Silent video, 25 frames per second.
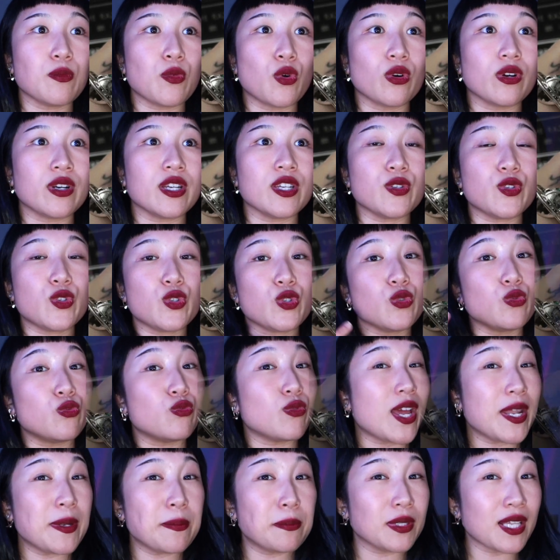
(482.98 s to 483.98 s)
more into
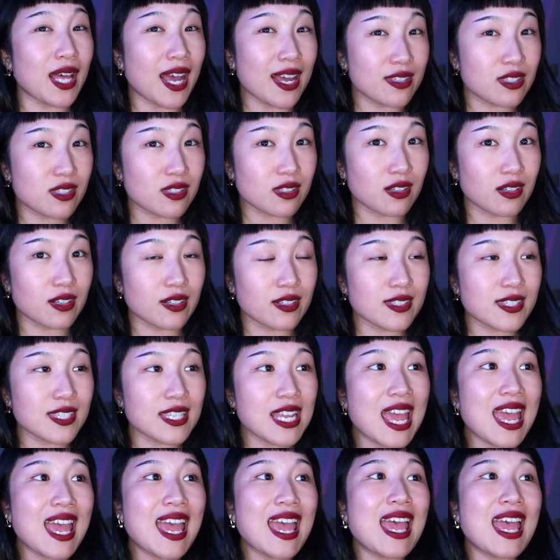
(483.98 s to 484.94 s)
red plaid skirts.